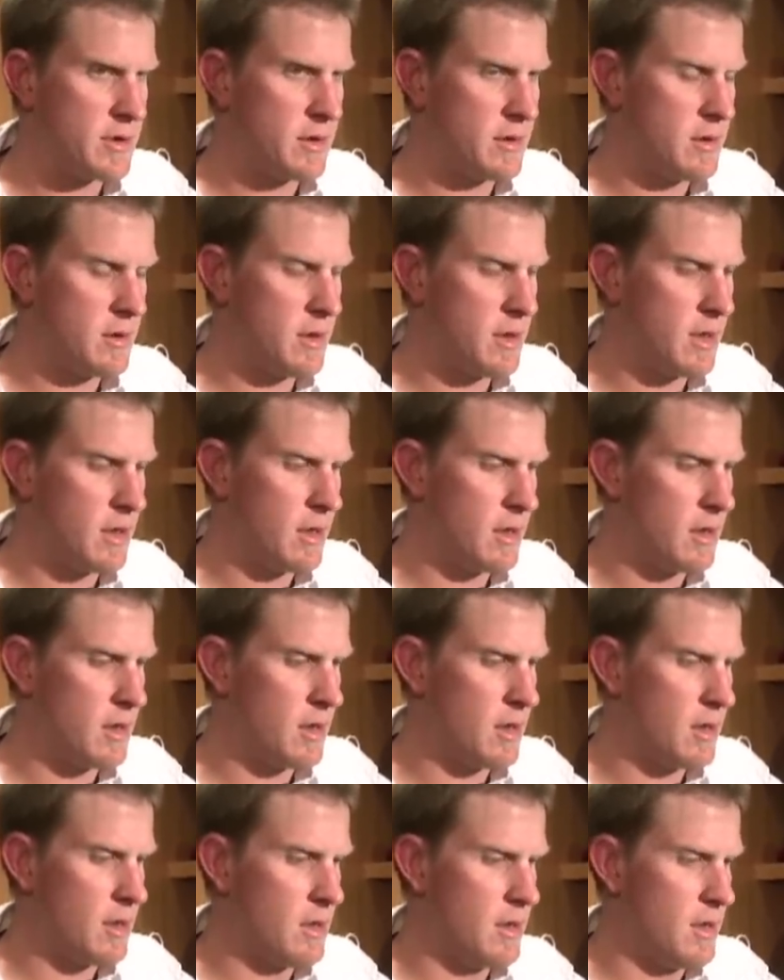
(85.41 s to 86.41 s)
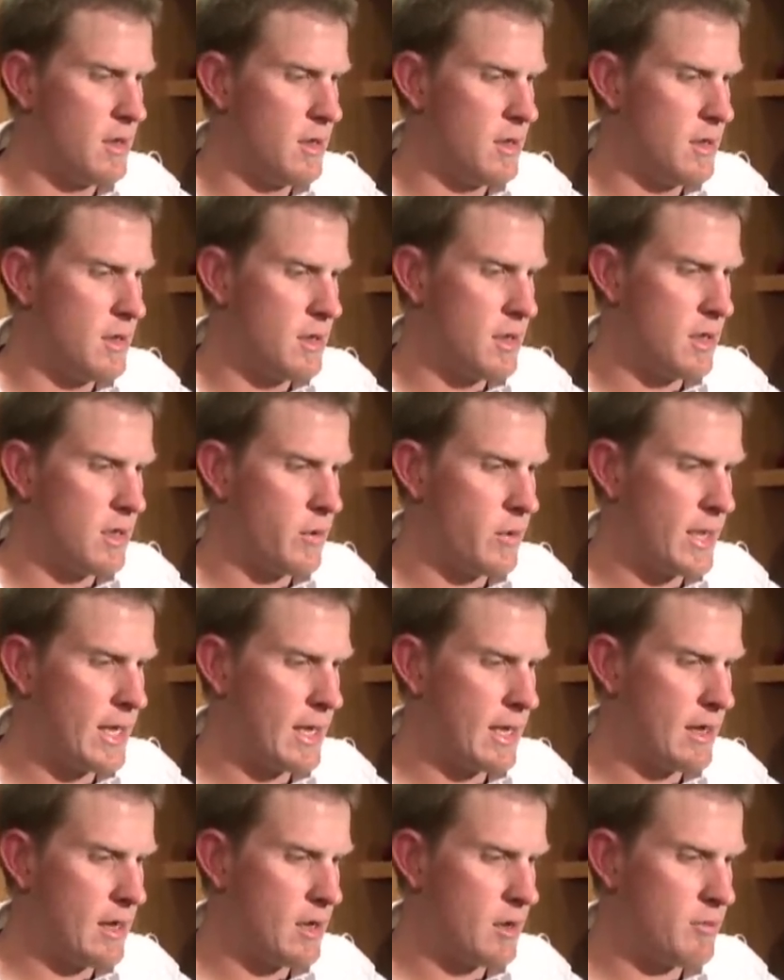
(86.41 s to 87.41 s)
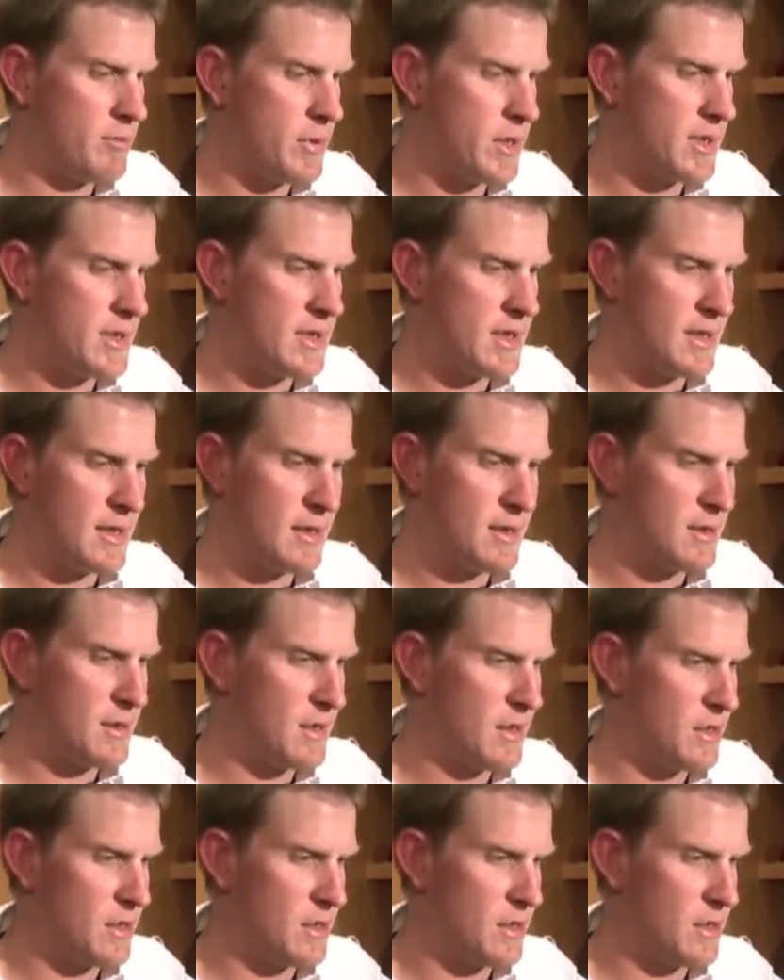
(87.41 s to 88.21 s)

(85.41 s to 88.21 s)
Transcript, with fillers: and we can't help but